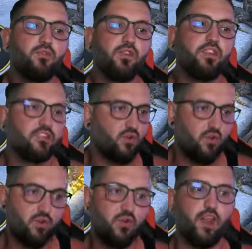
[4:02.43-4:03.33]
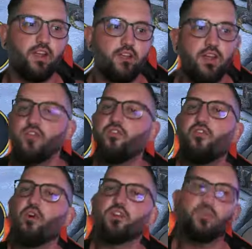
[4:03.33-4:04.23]
freezes, or you saw like
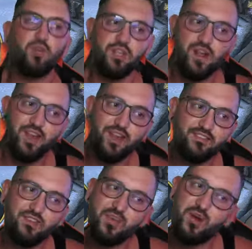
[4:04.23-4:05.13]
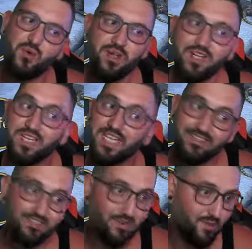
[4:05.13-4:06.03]
4 critical hits in a row,
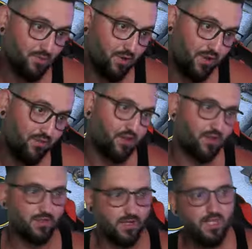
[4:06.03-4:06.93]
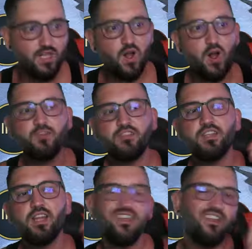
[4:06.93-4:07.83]
it's a bit more difficult. Obviously, the